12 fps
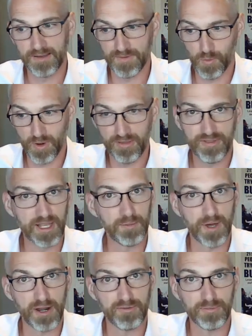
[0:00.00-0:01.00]
if you want to think
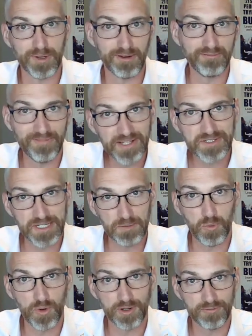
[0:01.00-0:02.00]
about it from an
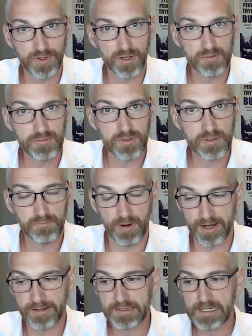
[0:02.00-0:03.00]
investing point of view,
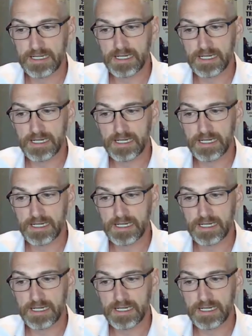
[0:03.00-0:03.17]
right?